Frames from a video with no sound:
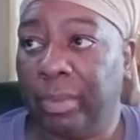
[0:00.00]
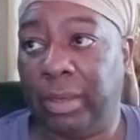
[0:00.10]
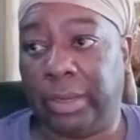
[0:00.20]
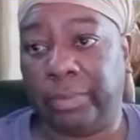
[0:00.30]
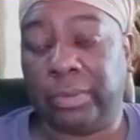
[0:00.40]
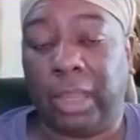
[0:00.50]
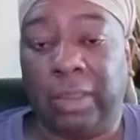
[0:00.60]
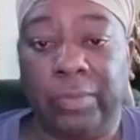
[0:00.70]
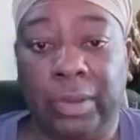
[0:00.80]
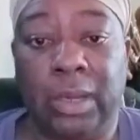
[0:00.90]
and
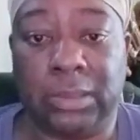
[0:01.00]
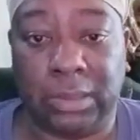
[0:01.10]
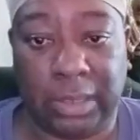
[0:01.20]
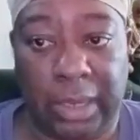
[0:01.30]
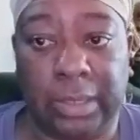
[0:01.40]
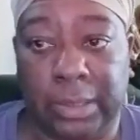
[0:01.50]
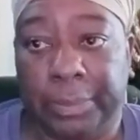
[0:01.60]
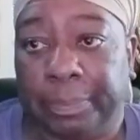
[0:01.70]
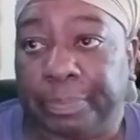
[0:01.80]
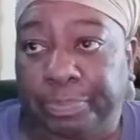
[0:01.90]
everything because of that.
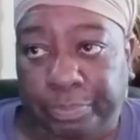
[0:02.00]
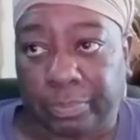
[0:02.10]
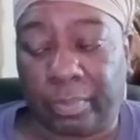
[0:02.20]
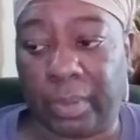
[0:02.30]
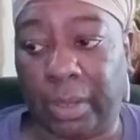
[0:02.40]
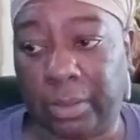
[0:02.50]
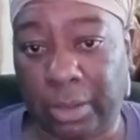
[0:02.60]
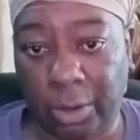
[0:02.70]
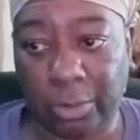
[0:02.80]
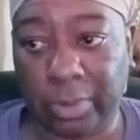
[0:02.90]
And
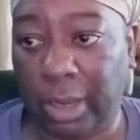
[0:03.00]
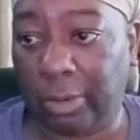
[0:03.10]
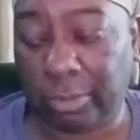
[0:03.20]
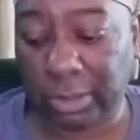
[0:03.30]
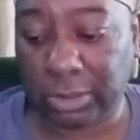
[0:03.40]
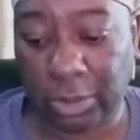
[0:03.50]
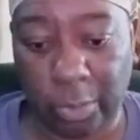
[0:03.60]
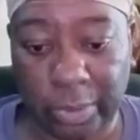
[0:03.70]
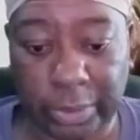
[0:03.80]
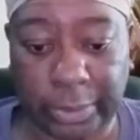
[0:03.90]
no, I wasn't
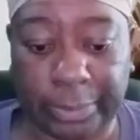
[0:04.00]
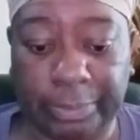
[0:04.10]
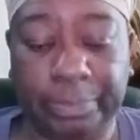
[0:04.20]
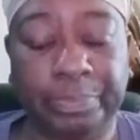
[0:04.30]
going there.